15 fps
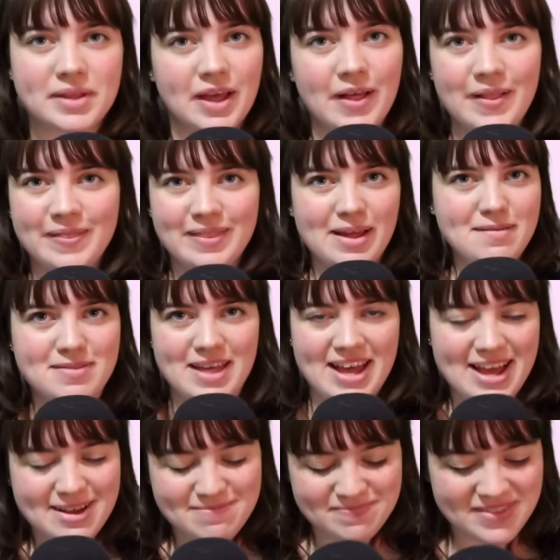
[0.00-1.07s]
I love
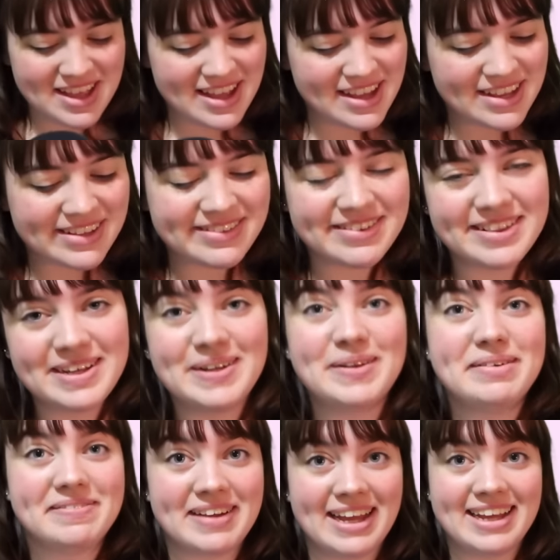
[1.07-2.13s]
that. So, they go
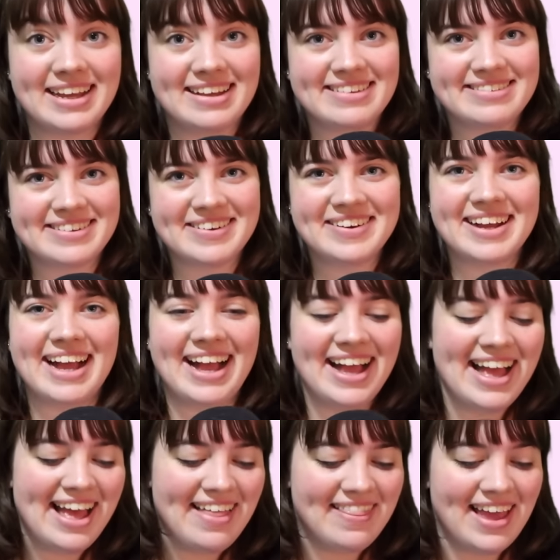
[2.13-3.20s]
to Vegas, okay?
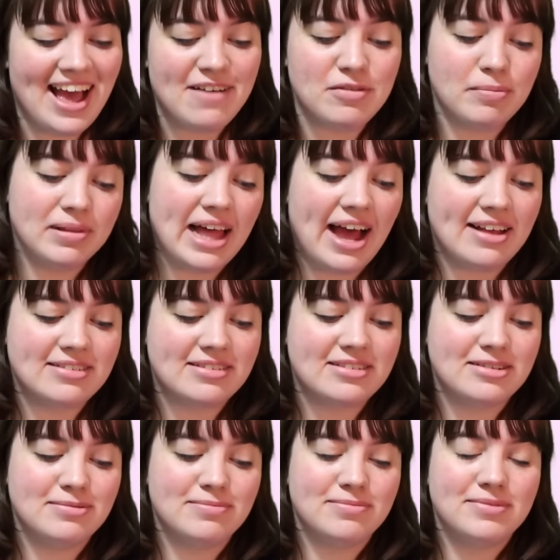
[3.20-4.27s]
They have a
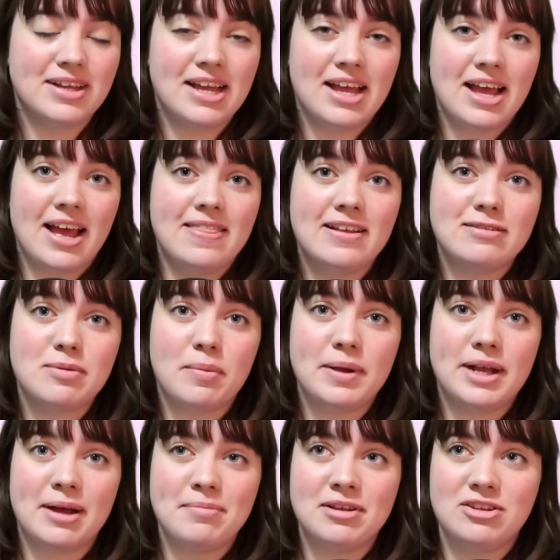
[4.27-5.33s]
blast. And that's where we
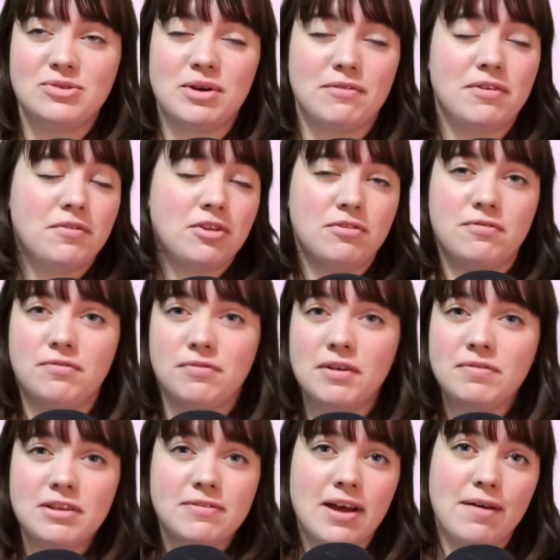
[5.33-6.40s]
come into a
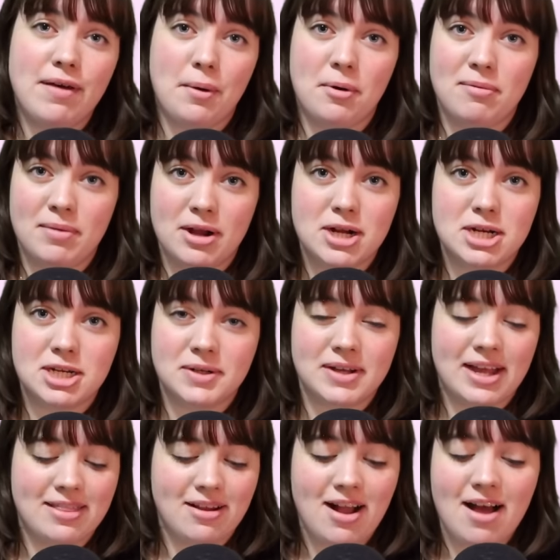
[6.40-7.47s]
55-hour marriage,
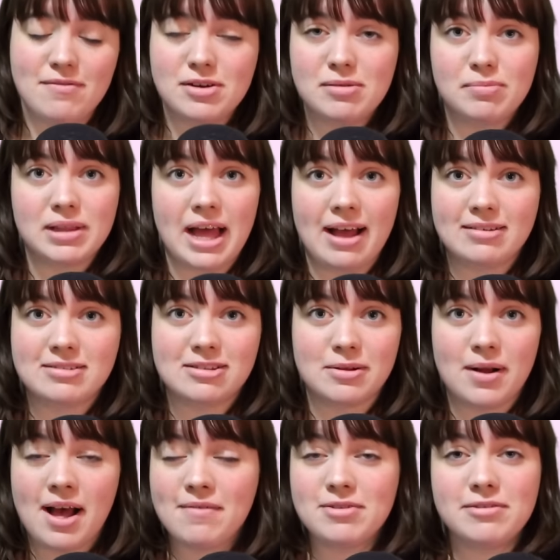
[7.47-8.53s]
okay? They're having a blast. They're
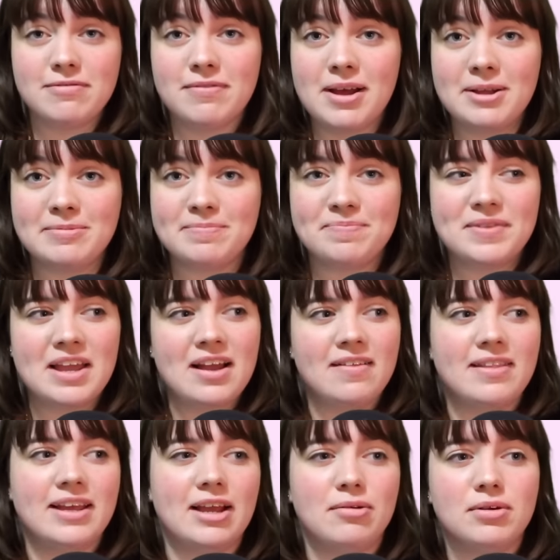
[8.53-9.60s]
having fun.
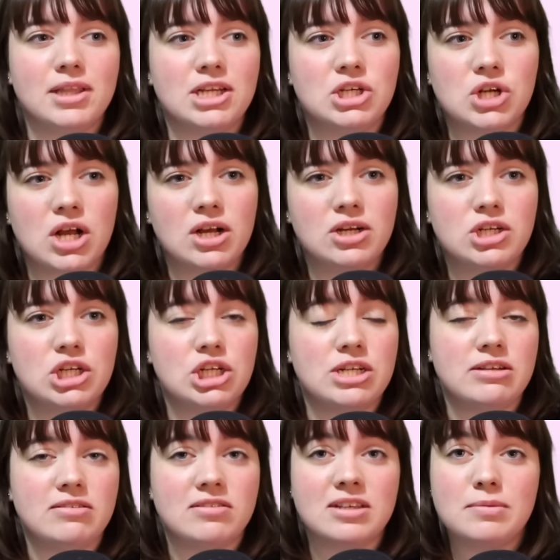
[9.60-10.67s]
They get really drunk.
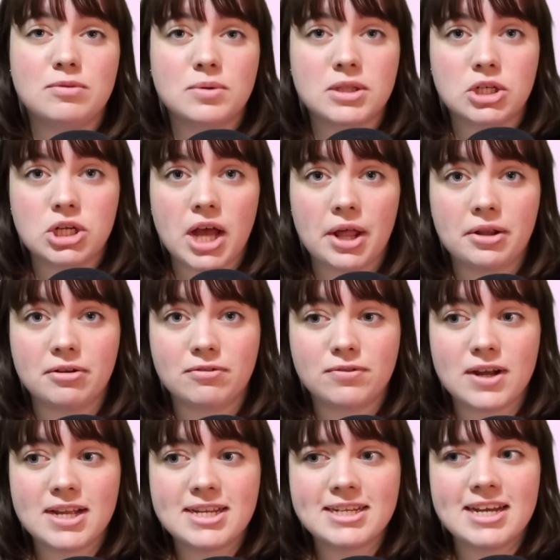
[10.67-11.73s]
She sleeps with a childhood
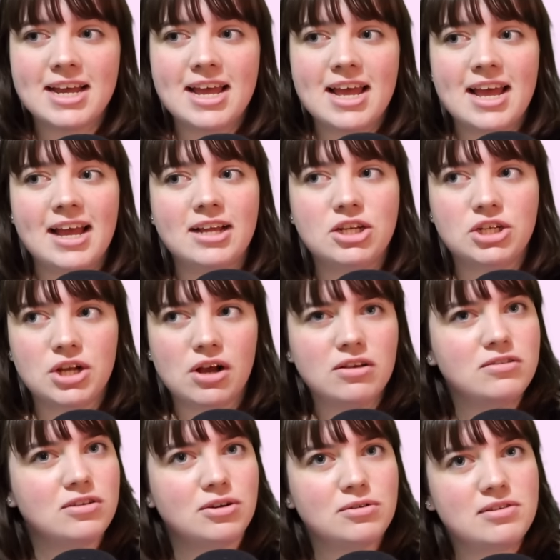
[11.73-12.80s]
friend. And she
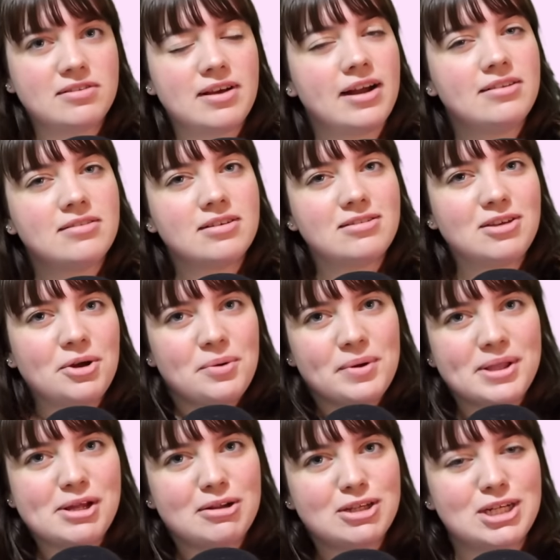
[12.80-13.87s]
also decides, let's go to a
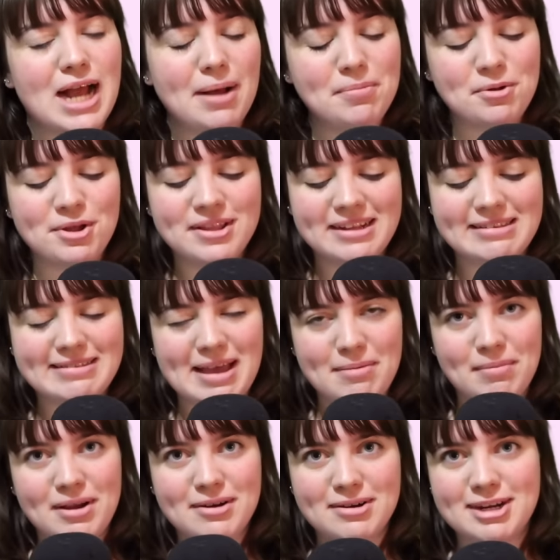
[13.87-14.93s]
little chapel and let's get
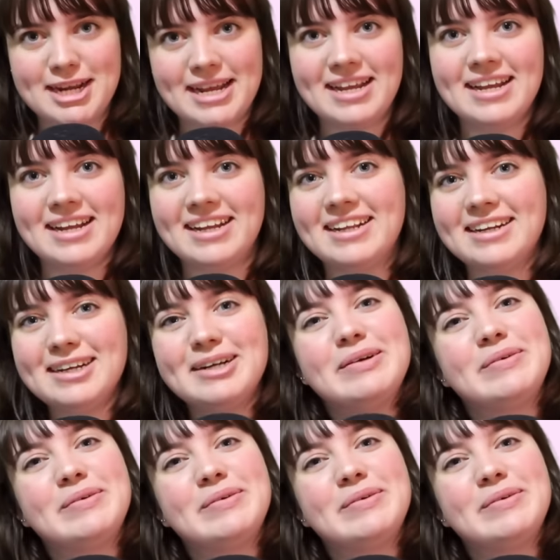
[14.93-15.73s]
married.